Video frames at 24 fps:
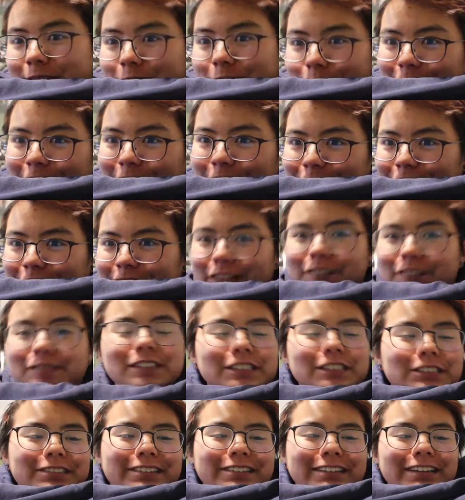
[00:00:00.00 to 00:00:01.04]
some weird stuff
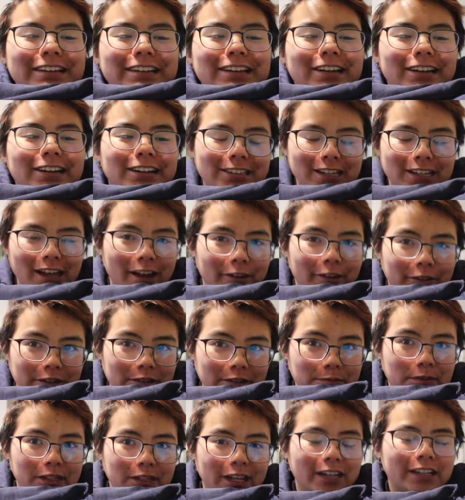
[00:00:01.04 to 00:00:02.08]
this week because I
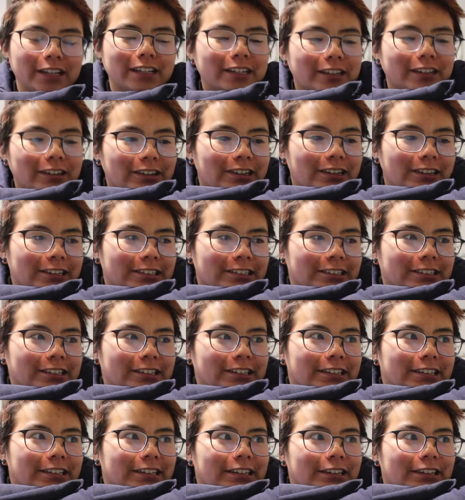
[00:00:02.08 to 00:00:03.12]
was planning on
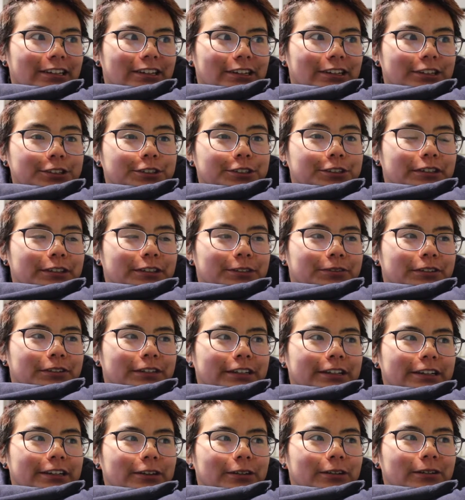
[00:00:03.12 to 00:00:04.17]
doing a
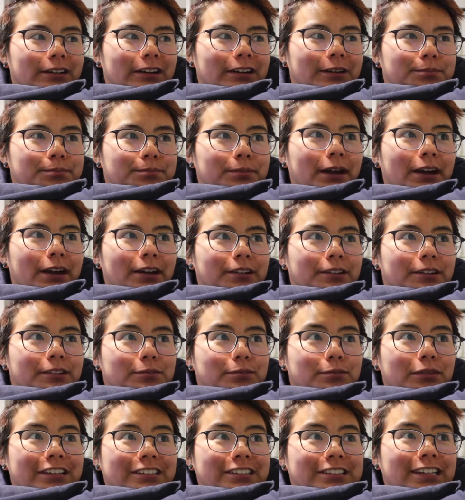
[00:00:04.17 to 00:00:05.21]
video
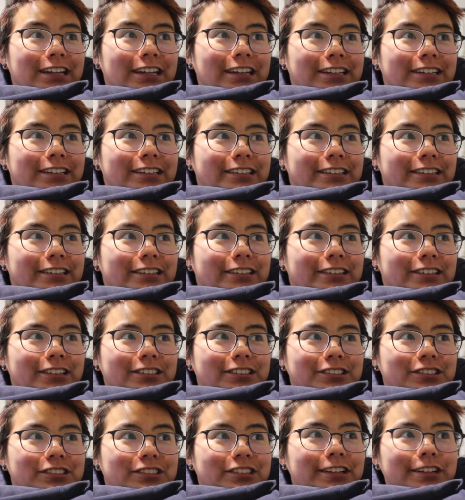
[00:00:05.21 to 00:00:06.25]
about my second
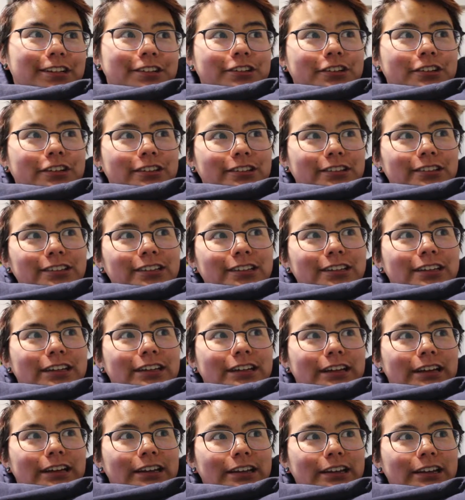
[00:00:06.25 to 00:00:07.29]
consultation,
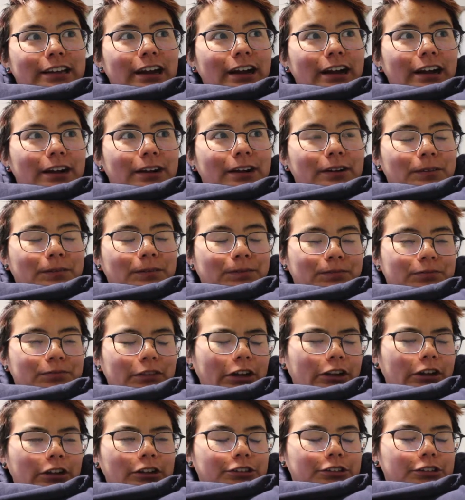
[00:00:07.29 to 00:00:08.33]

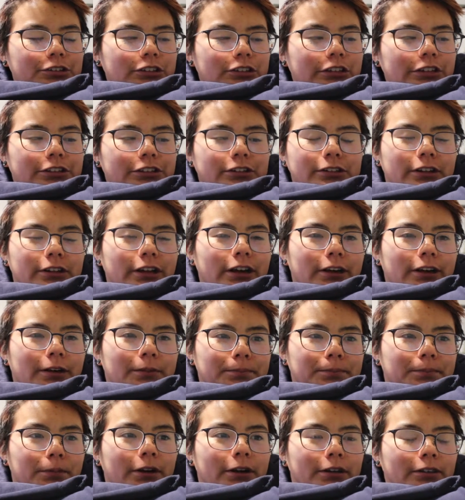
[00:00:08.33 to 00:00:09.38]

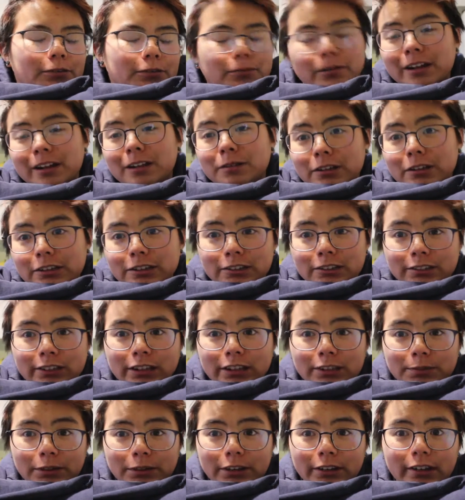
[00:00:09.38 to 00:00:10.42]
part of the readiness
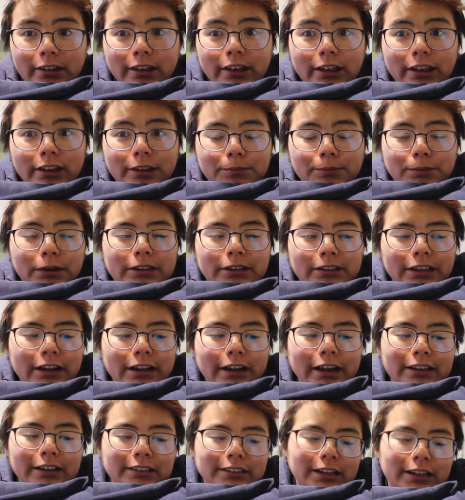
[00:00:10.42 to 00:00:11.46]
assessment, but that
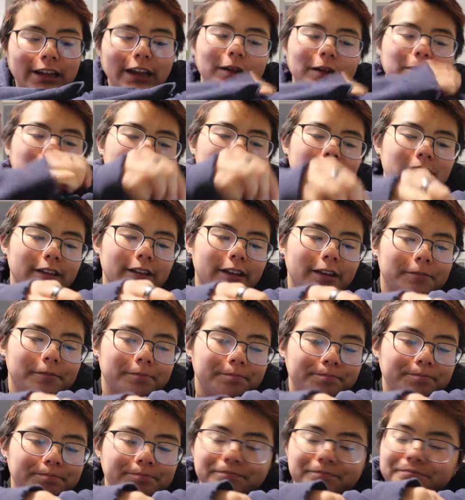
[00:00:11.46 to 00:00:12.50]
hasn't happened yet,